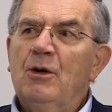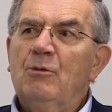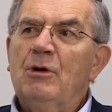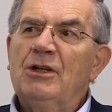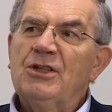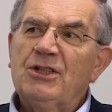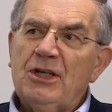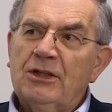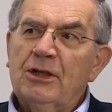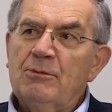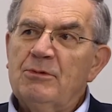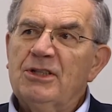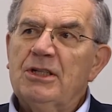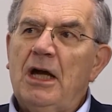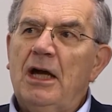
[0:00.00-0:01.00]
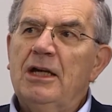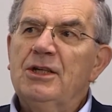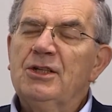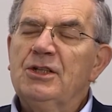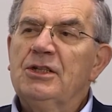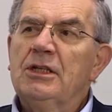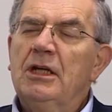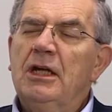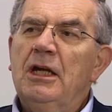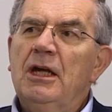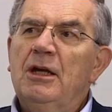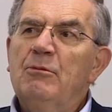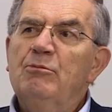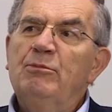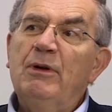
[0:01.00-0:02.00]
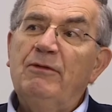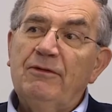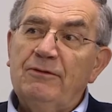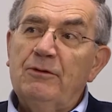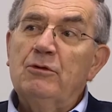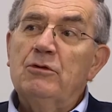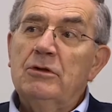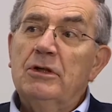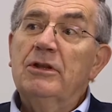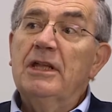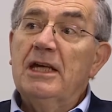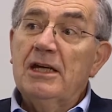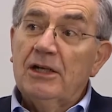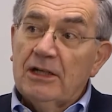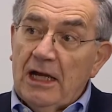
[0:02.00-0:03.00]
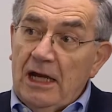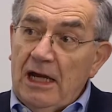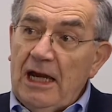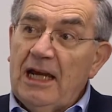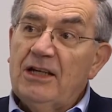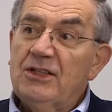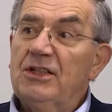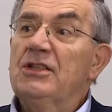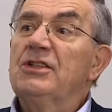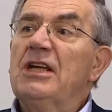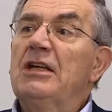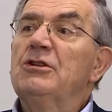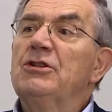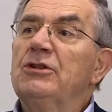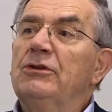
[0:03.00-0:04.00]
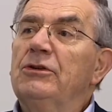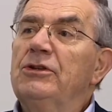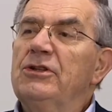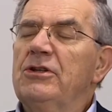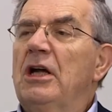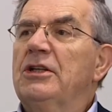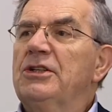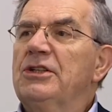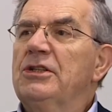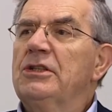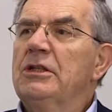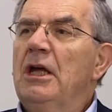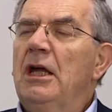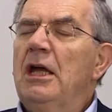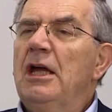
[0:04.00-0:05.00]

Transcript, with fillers: were circumcised before their existential trust.